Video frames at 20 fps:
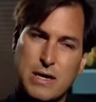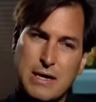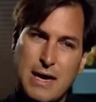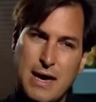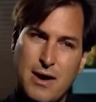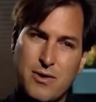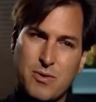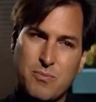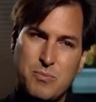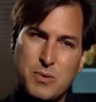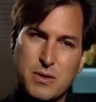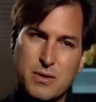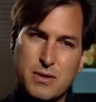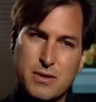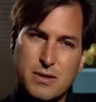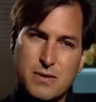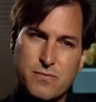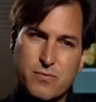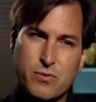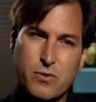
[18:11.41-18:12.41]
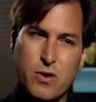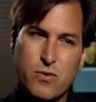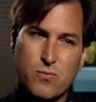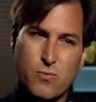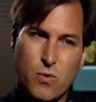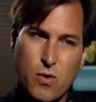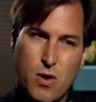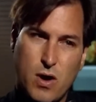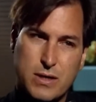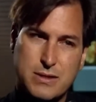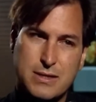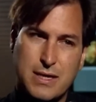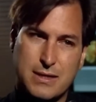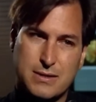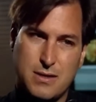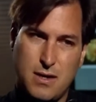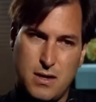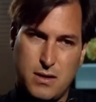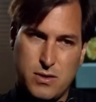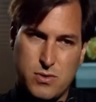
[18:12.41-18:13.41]
accountability for our raw
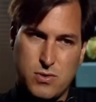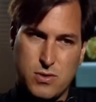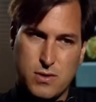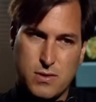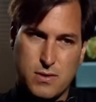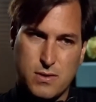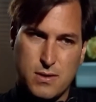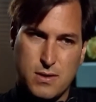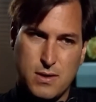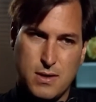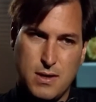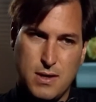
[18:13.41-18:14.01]
technologies